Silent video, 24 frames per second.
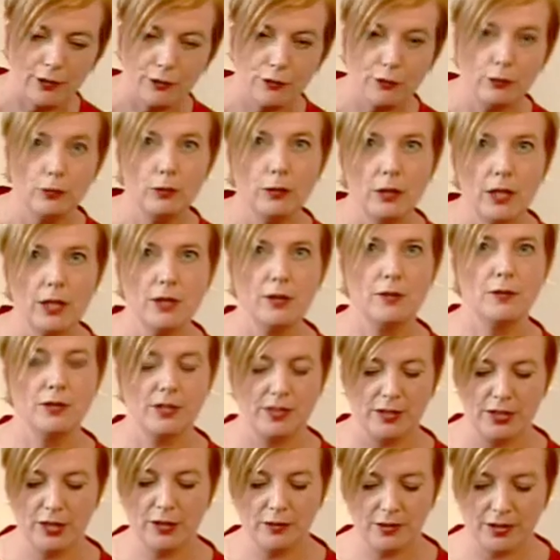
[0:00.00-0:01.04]
and draw loads
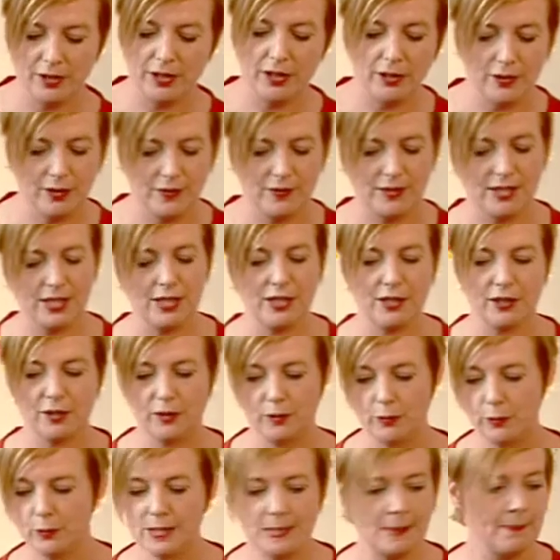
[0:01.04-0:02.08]
and loads and loads of
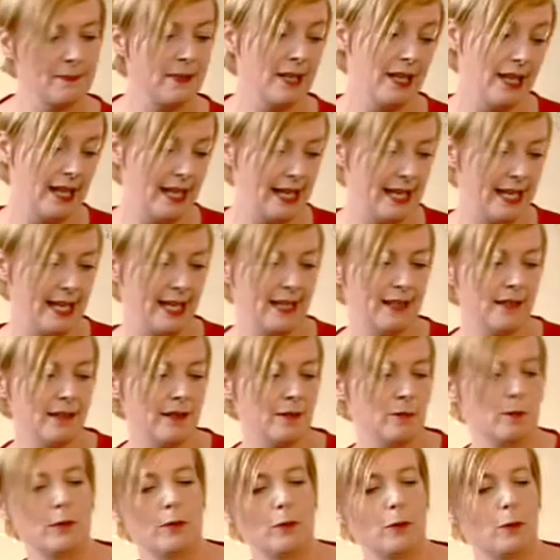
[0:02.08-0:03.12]
circles
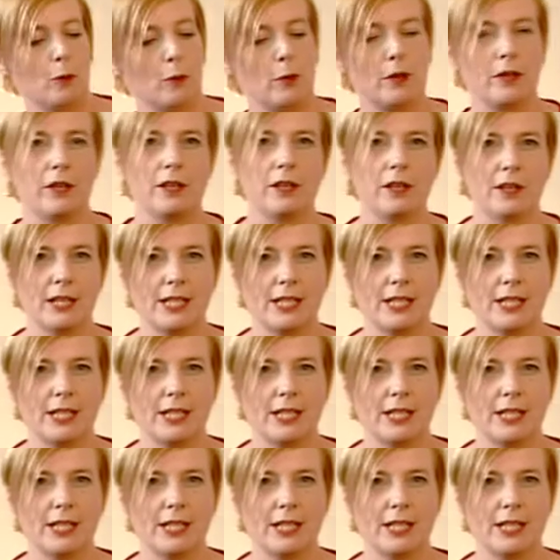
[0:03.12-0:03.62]
and with your